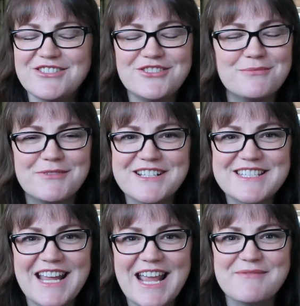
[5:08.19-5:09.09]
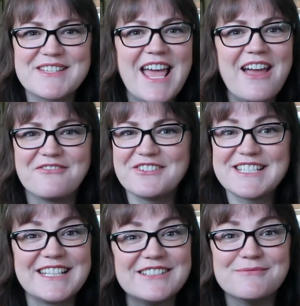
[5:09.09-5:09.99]
numerous times every
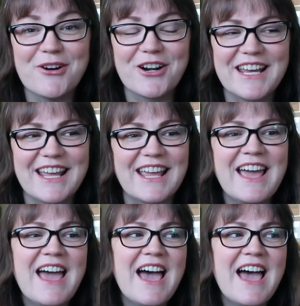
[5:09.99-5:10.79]
single morning,